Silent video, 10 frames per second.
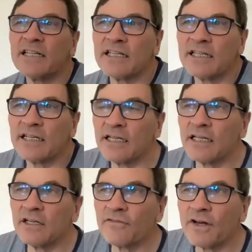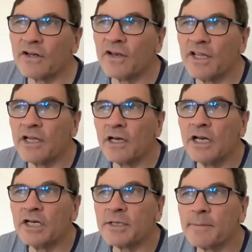uh, you'll find it on
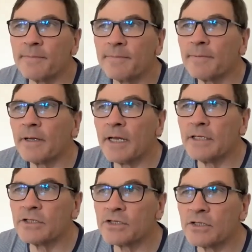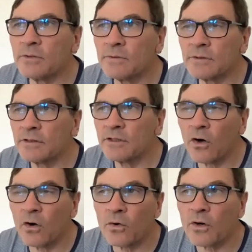the
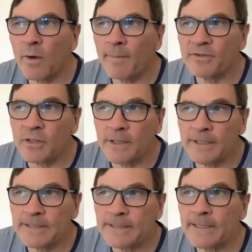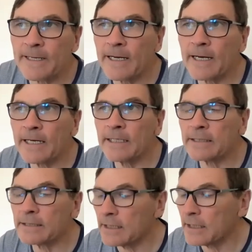institute.org website and
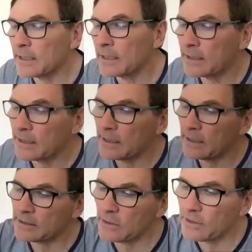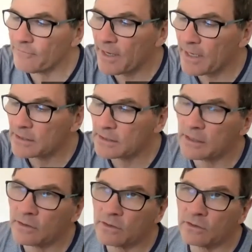it's uh, it's on events.
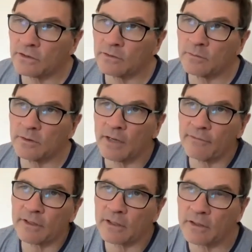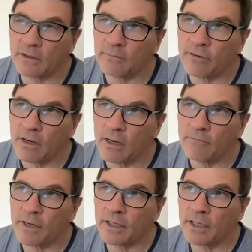So we have a program
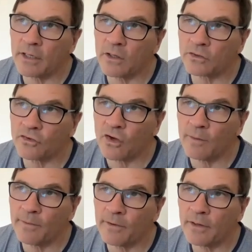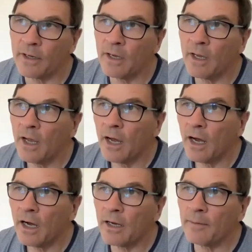running in October.
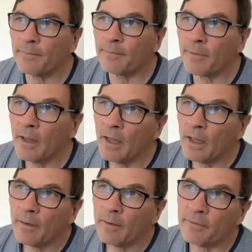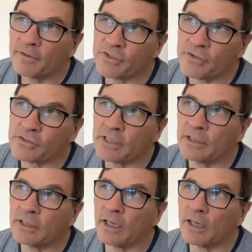Um, but
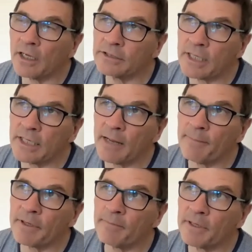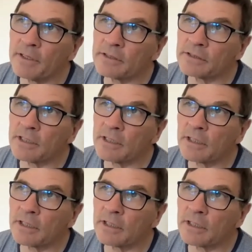seriously, I say that because uh,